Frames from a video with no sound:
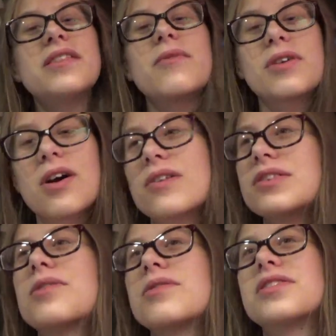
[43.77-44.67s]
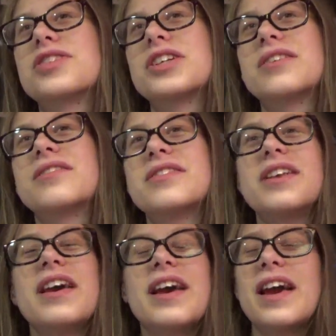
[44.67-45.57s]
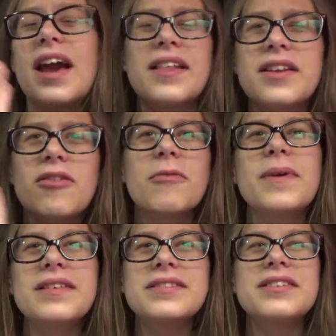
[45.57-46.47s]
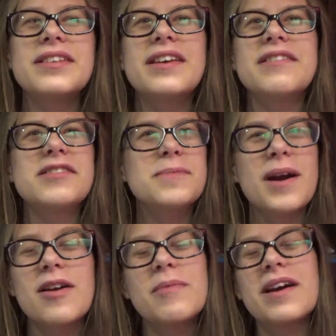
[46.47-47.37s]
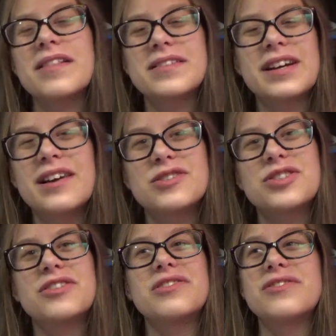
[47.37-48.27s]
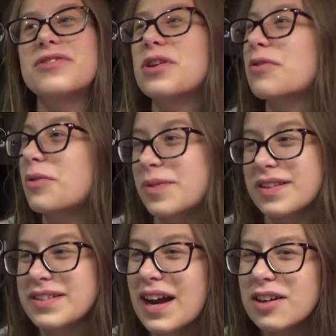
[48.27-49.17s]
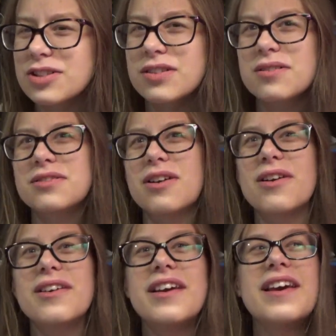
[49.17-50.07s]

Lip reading: They were called the Golden Channels, and they were basically inspired by the Sax channels. If you don't know what the Sax channels are,